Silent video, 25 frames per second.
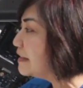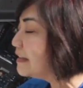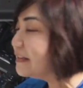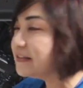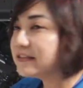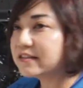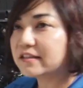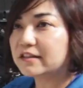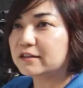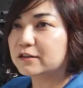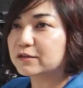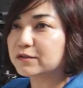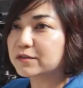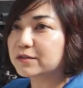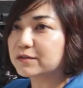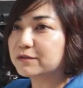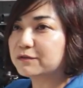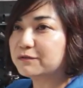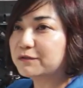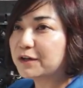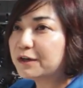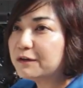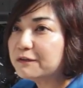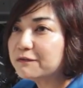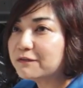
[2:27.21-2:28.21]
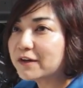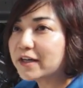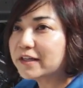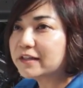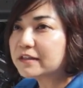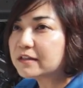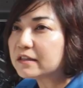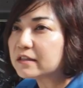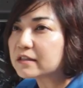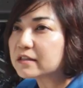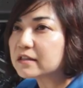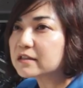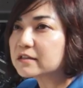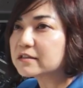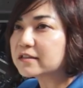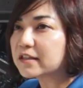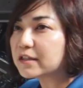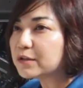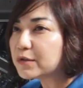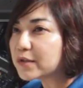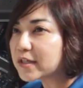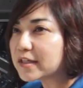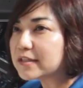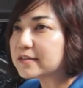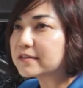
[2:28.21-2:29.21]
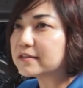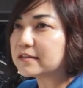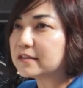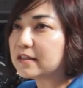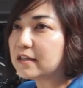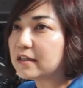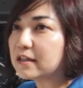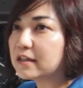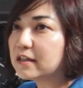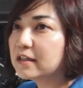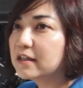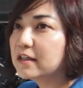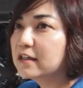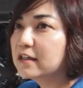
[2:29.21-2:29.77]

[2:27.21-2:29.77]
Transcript: details, very fine details that you can see.